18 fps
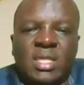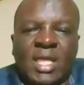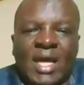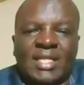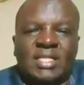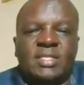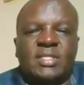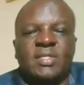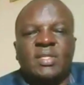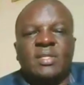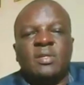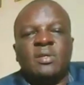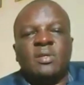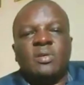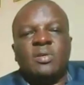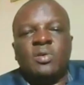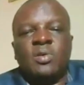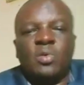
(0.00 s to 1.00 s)
that
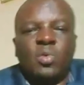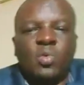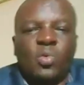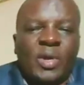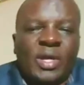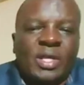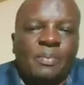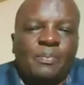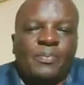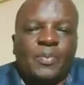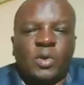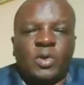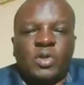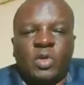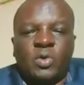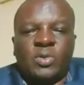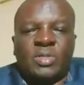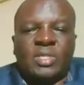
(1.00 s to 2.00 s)
will
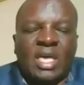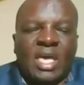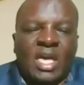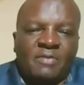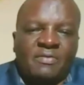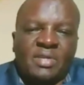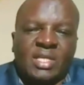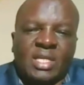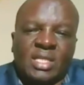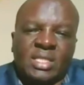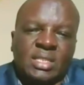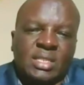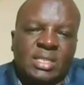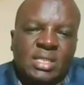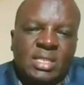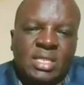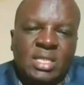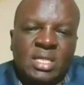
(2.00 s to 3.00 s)
produce
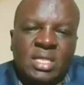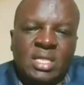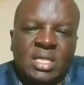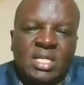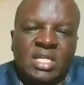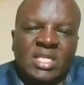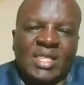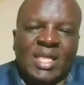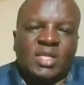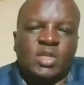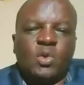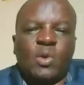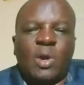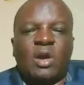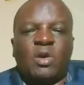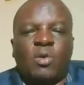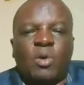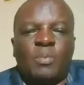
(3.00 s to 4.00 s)
evidence that you
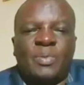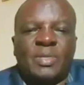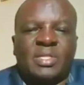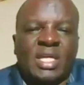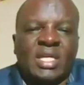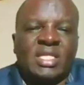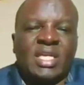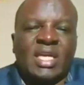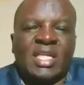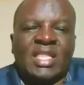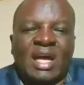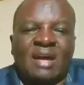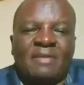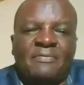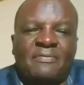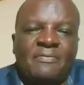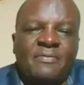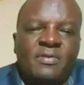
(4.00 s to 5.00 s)
are competent
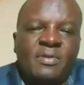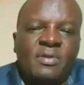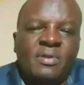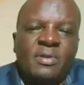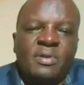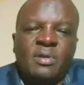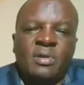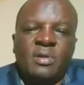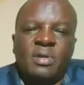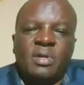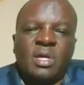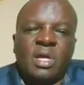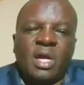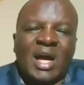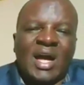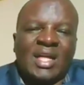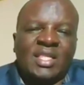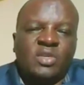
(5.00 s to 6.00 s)
enough
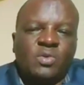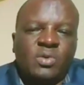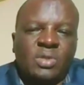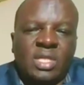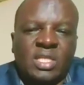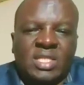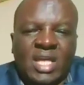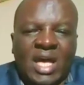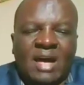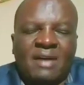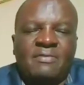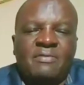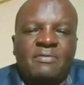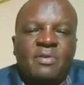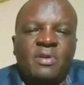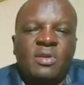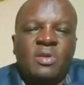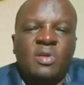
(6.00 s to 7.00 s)
and you deserve
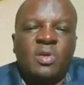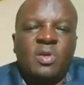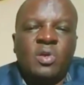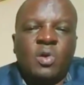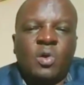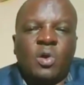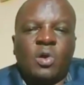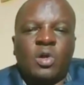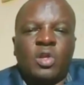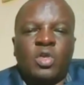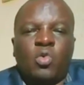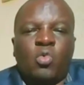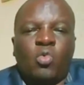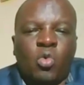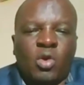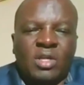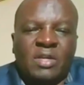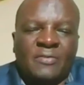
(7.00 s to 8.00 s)
or you
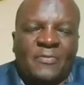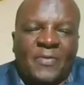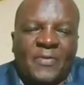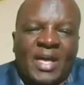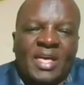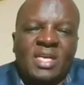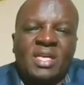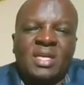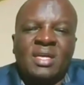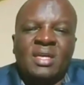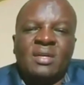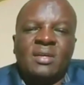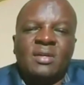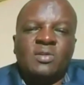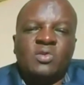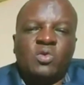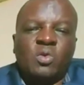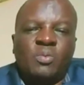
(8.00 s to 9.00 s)
qualify
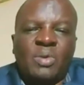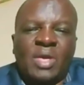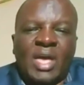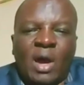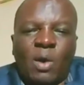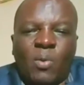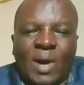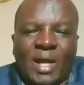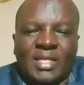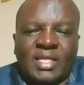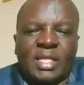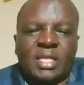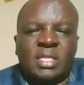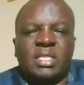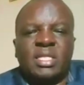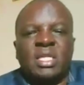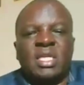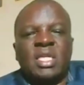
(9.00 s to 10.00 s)
to be
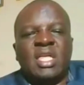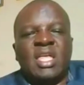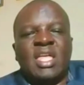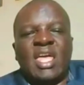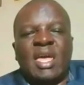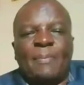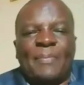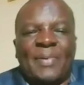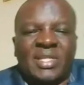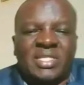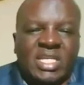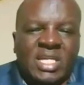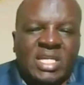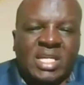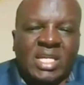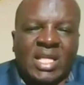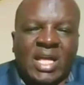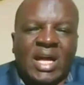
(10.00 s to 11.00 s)
awarded a
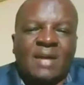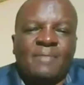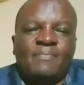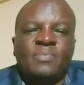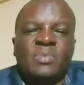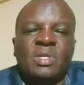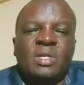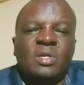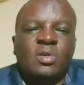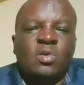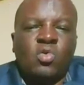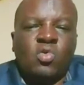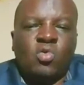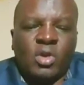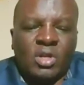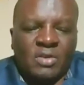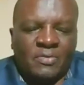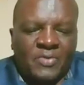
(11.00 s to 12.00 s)
particular
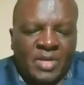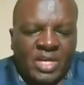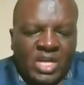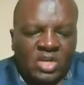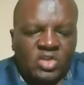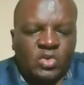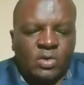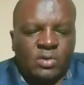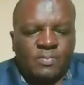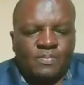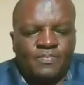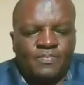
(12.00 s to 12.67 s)
qualification.